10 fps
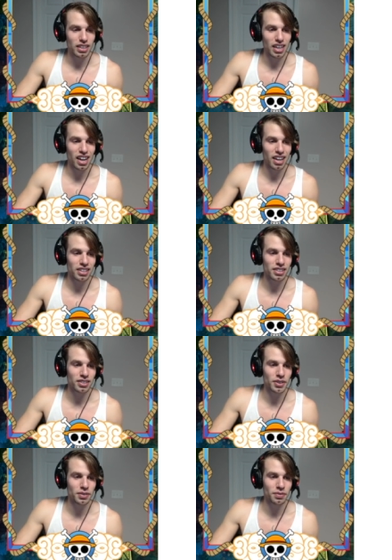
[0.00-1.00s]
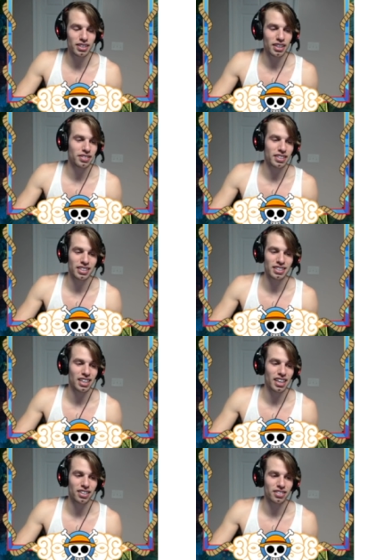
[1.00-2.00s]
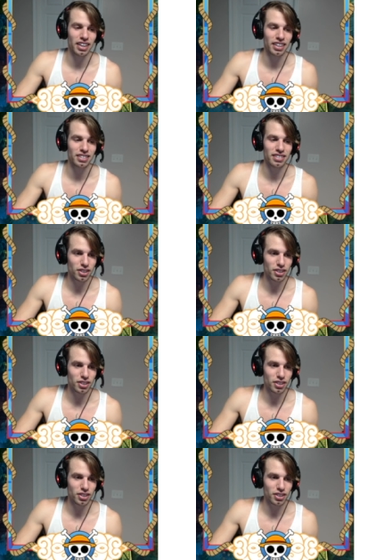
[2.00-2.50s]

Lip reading: Kainu, definitely he's not that great.